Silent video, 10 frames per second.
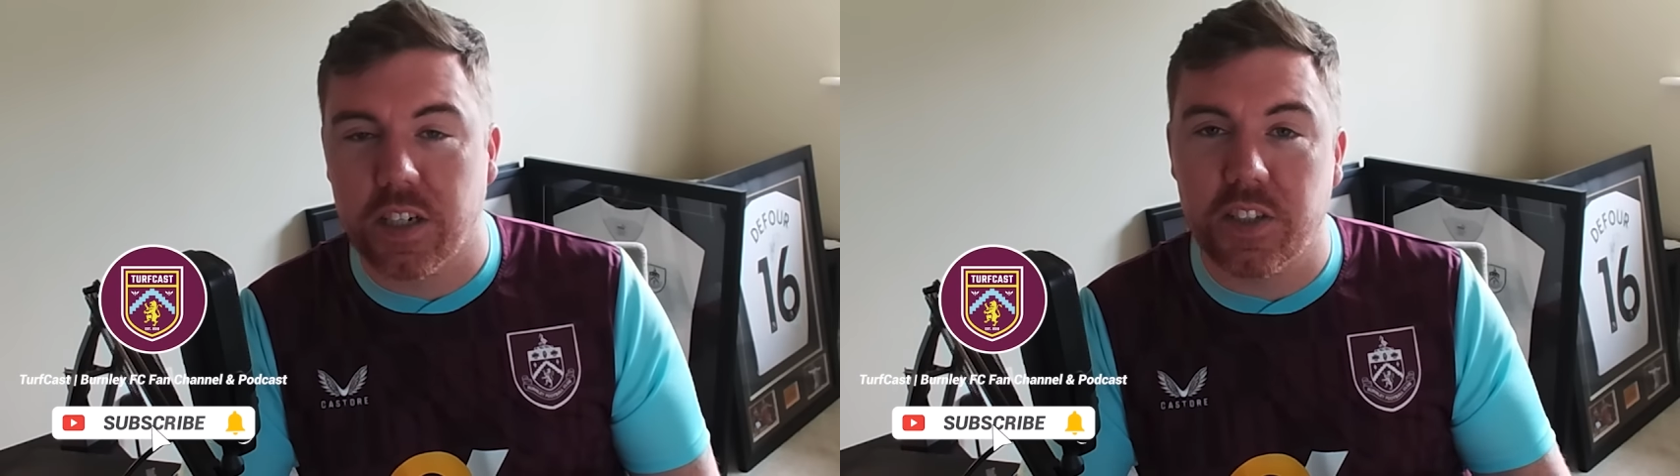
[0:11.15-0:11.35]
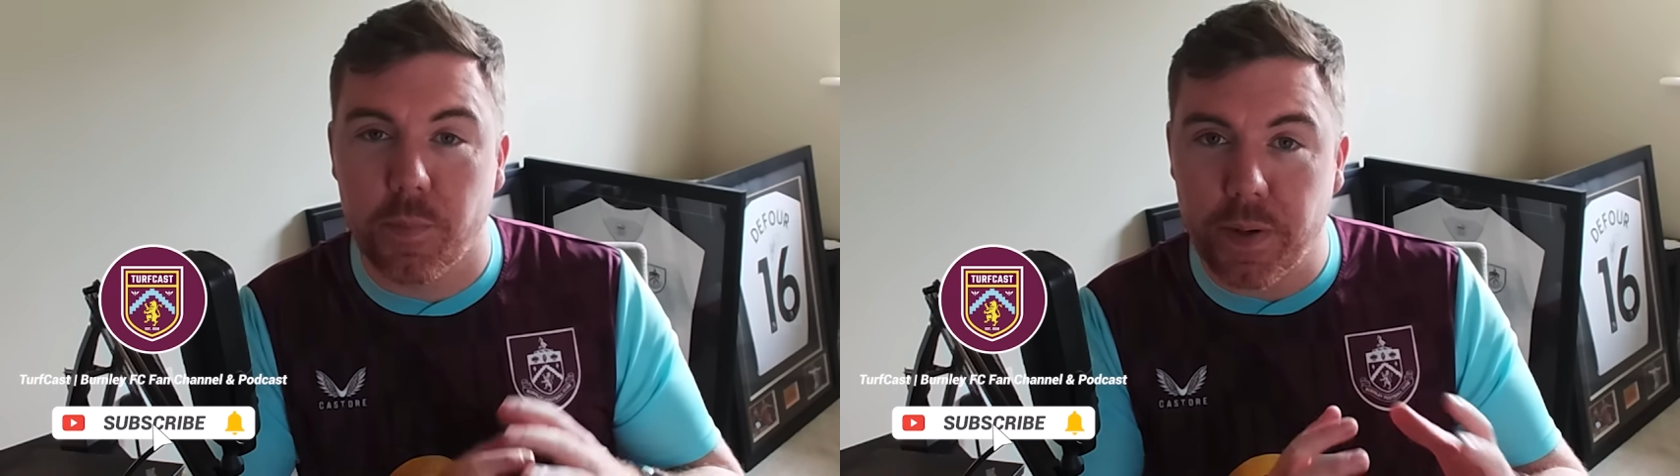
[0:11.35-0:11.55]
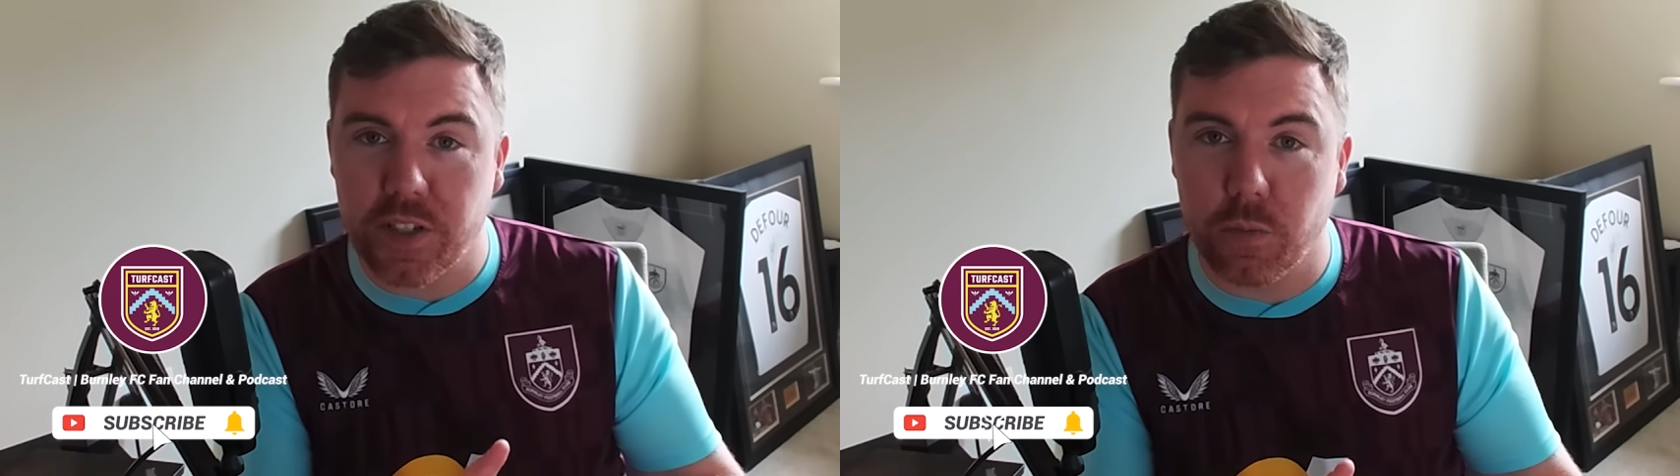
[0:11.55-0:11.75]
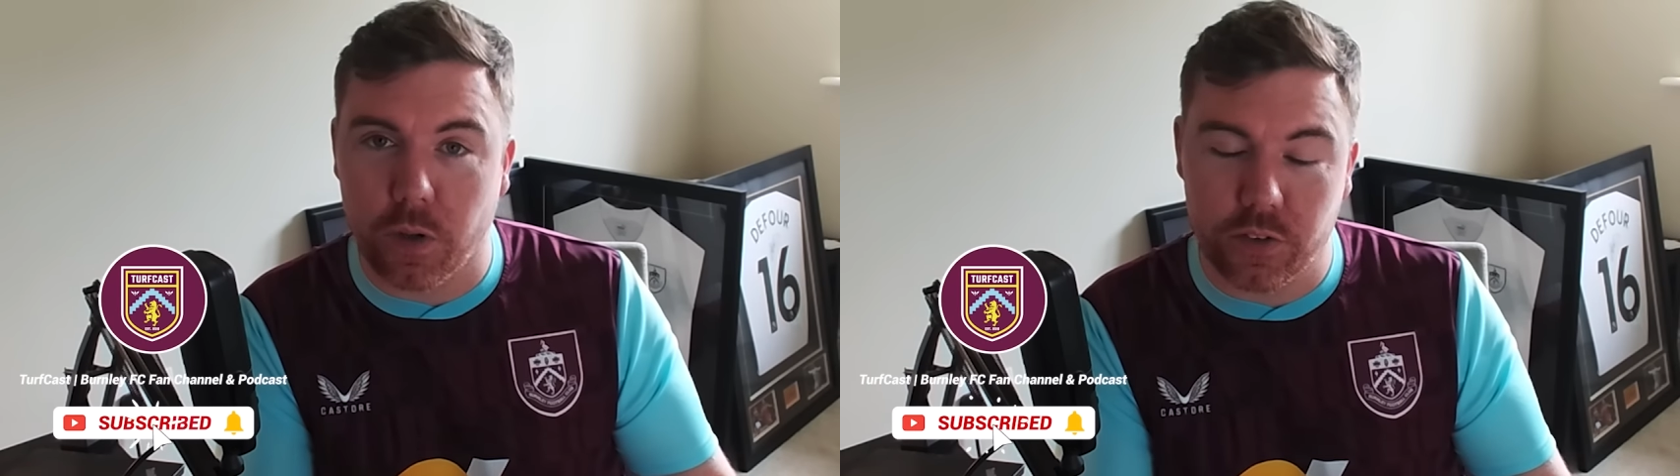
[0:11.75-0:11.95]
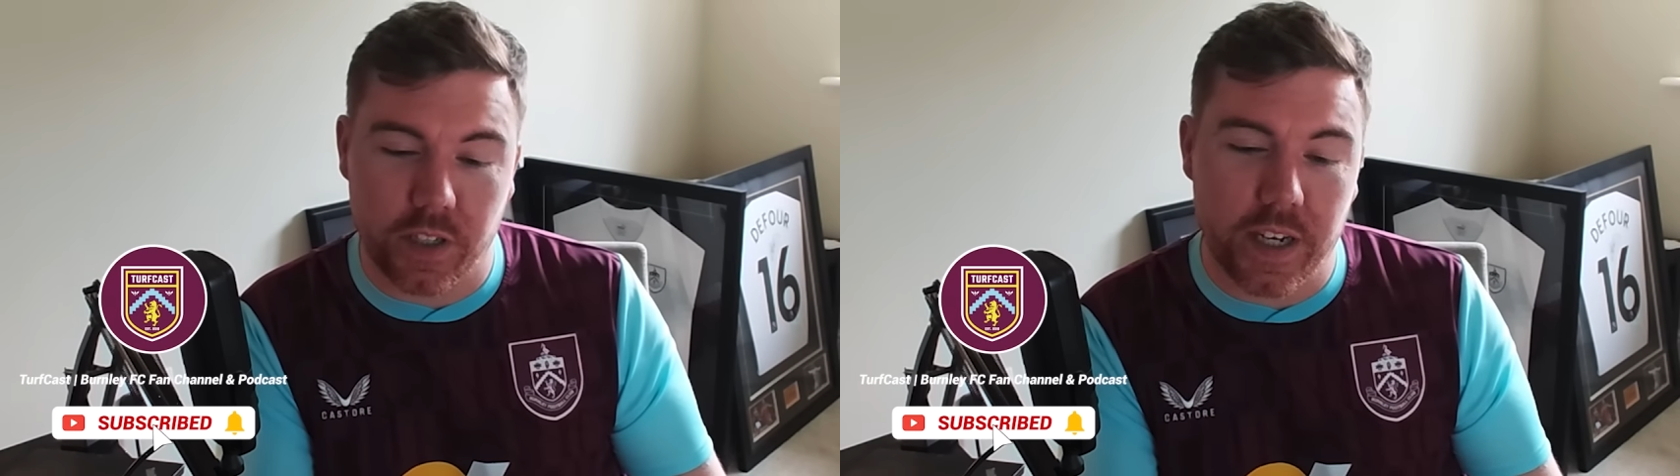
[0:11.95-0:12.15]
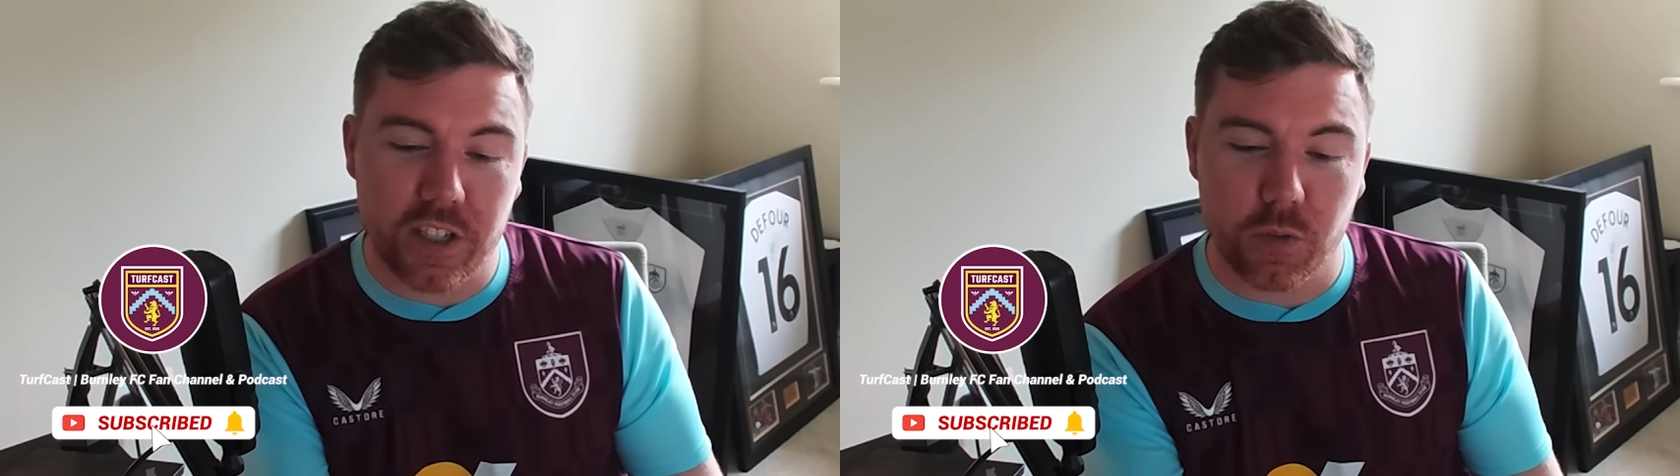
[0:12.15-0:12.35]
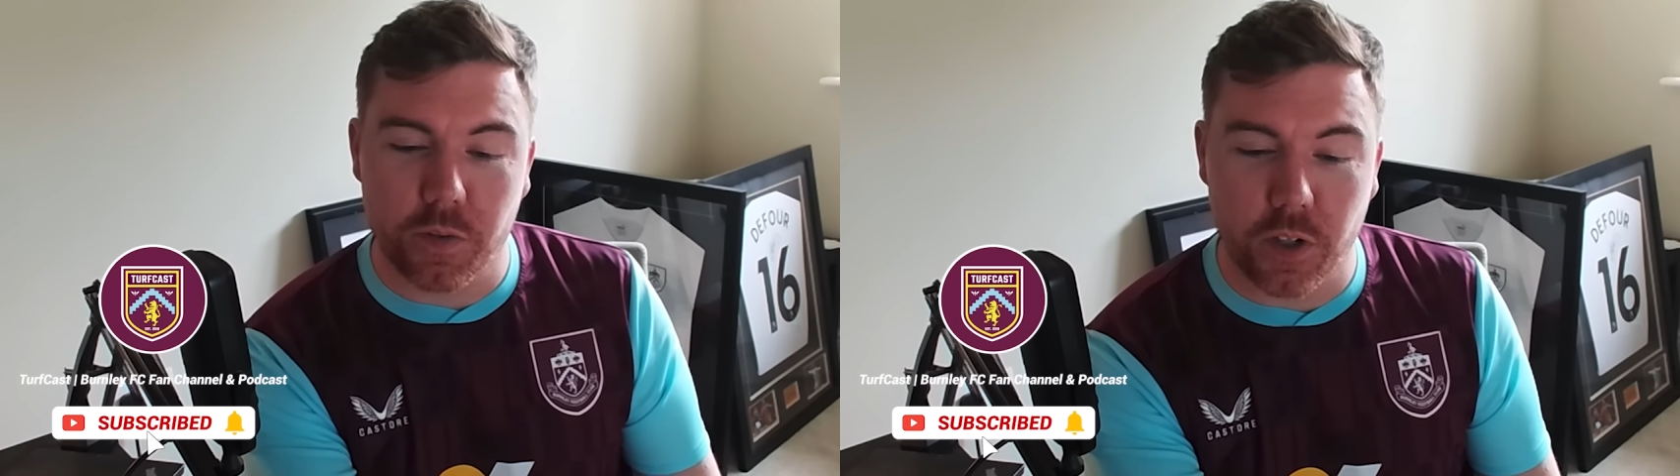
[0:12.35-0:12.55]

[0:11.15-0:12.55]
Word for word: and it's a busy one today, so we've